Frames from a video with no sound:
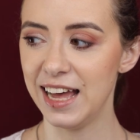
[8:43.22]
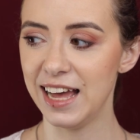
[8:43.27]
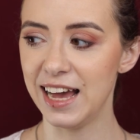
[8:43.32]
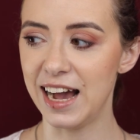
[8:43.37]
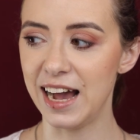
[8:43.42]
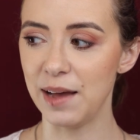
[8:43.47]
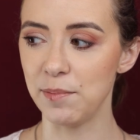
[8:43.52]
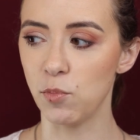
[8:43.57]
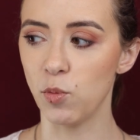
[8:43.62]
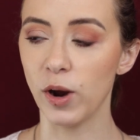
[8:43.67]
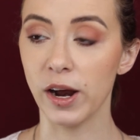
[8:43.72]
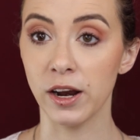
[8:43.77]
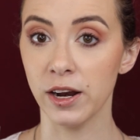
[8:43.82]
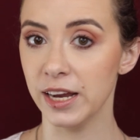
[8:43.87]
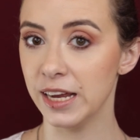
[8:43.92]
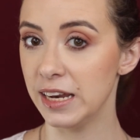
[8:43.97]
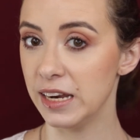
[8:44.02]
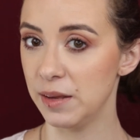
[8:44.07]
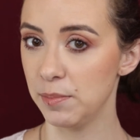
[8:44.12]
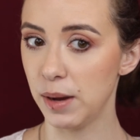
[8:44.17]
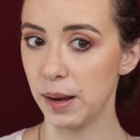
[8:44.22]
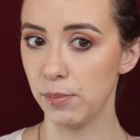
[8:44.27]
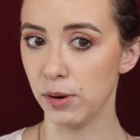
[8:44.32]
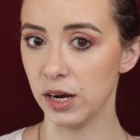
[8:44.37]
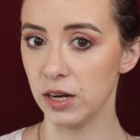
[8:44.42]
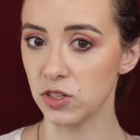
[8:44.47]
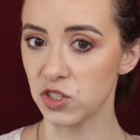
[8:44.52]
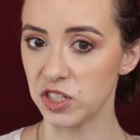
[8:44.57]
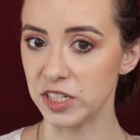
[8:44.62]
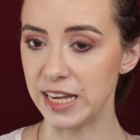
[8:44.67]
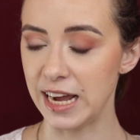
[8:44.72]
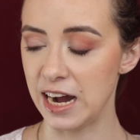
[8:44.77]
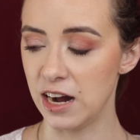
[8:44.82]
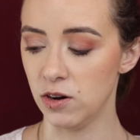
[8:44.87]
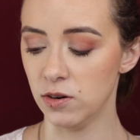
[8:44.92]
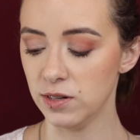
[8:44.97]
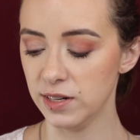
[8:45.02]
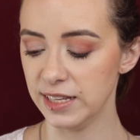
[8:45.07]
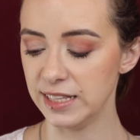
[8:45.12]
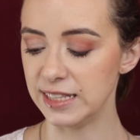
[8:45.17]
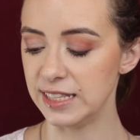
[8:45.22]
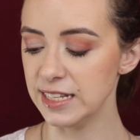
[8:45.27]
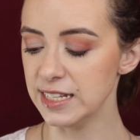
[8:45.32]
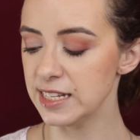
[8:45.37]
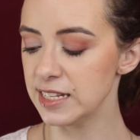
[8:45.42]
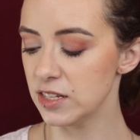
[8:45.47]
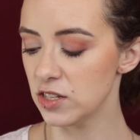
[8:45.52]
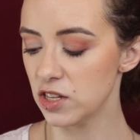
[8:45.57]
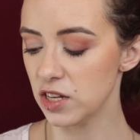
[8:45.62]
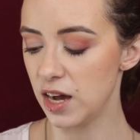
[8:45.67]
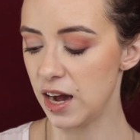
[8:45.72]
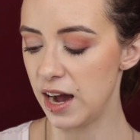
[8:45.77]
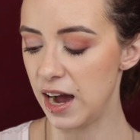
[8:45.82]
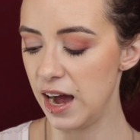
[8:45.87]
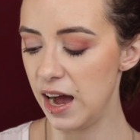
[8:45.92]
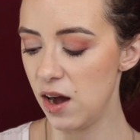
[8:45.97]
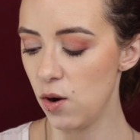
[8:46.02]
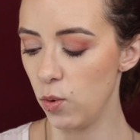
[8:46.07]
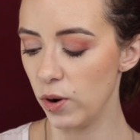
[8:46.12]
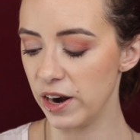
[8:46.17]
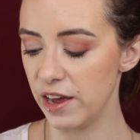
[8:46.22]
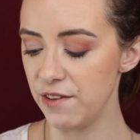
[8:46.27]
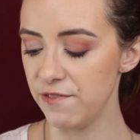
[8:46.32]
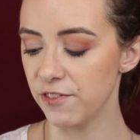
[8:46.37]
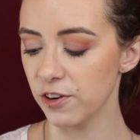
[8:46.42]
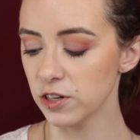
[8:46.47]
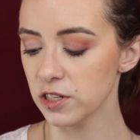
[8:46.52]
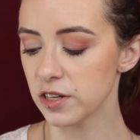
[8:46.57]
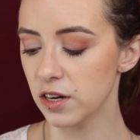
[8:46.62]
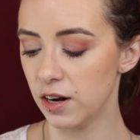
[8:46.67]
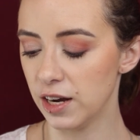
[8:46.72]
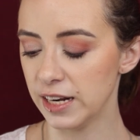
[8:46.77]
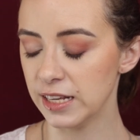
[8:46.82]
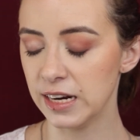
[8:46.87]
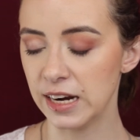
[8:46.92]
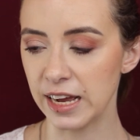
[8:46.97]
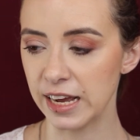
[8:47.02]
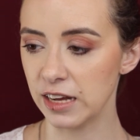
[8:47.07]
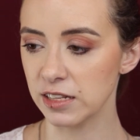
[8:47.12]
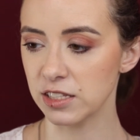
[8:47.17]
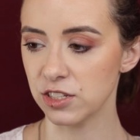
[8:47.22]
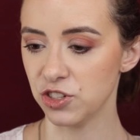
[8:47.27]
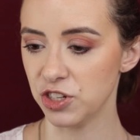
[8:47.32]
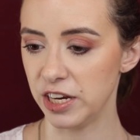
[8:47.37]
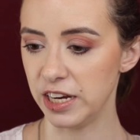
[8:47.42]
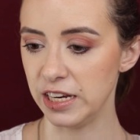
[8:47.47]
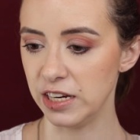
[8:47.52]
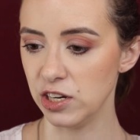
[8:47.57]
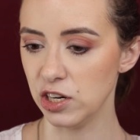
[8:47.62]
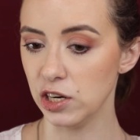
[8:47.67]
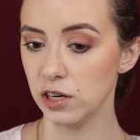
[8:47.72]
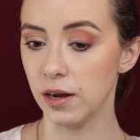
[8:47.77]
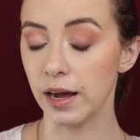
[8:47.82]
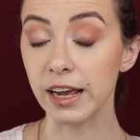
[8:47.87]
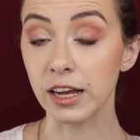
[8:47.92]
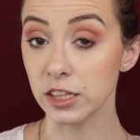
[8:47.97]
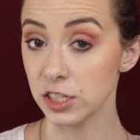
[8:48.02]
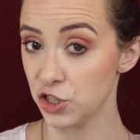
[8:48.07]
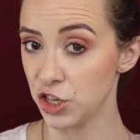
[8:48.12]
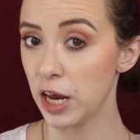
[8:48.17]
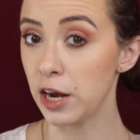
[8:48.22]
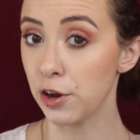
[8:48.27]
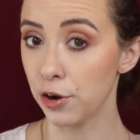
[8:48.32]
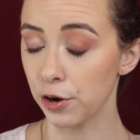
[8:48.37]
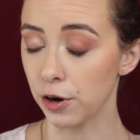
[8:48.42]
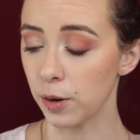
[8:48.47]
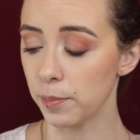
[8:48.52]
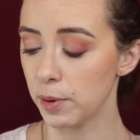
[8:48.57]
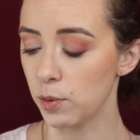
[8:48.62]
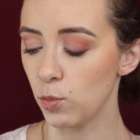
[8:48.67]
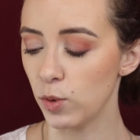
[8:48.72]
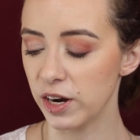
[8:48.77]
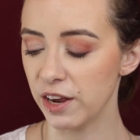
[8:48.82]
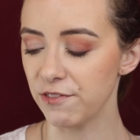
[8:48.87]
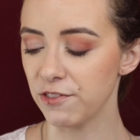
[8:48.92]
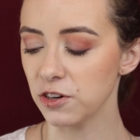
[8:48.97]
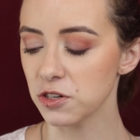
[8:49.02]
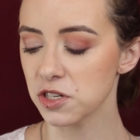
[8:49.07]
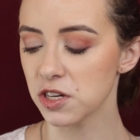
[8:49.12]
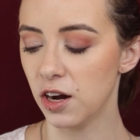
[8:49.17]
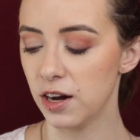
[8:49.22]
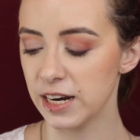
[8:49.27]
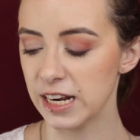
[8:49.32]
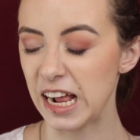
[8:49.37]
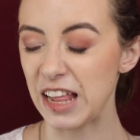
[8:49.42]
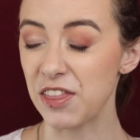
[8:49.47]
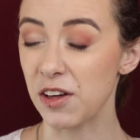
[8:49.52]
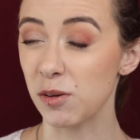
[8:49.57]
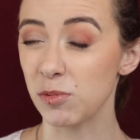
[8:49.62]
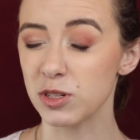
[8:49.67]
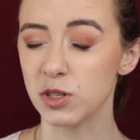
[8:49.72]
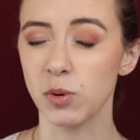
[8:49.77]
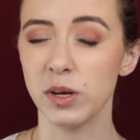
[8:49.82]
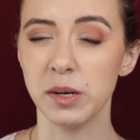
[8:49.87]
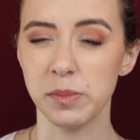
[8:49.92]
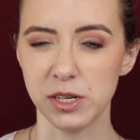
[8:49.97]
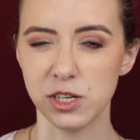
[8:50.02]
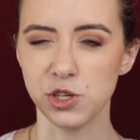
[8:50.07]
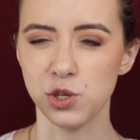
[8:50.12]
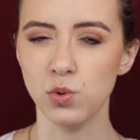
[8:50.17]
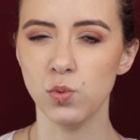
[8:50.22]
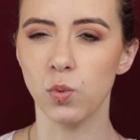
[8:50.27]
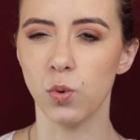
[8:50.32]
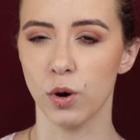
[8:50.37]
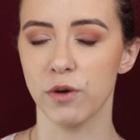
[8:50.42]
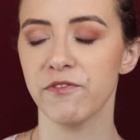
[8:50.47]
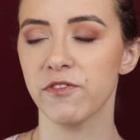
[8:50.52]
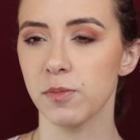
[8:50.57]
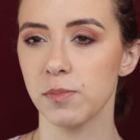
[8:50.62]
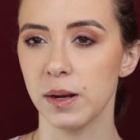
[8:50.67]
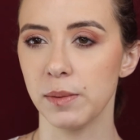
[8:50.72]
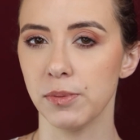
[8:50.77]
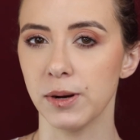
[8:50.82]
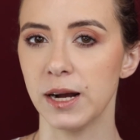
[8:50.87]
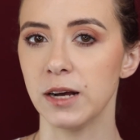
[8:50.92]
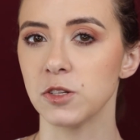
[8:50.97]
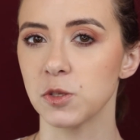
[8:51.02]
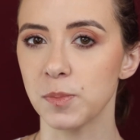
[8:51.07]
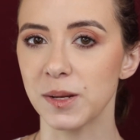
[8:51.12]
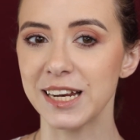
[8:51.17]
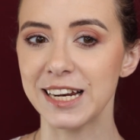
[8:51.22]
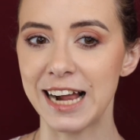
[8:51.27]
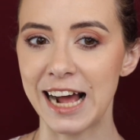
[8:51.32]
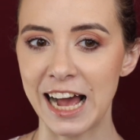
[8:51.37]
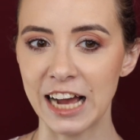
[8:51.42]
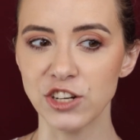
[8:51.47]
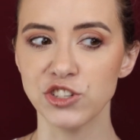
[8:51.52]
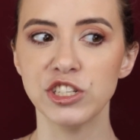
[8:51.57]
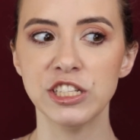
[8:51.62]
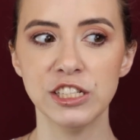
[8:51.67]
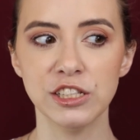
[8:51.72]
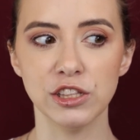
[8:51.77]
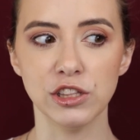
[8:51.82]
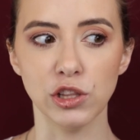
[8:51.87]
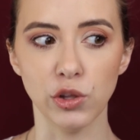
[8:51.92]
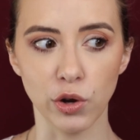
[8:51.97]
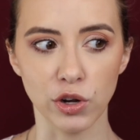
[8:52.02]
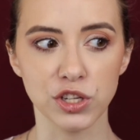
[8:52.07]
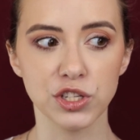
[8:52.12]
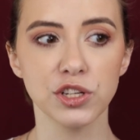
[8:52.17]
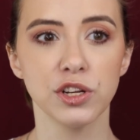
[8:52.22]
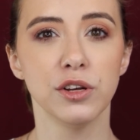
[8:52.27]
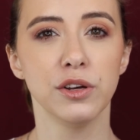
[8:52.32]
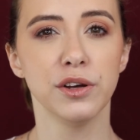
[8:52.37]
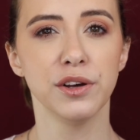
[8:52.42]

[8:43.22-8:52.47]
I'm wearing it in my brows now. This is, when I first got it, I got the shade Herb, and when I first got it, I thought it was going to be too warm for my brows, but it actually looks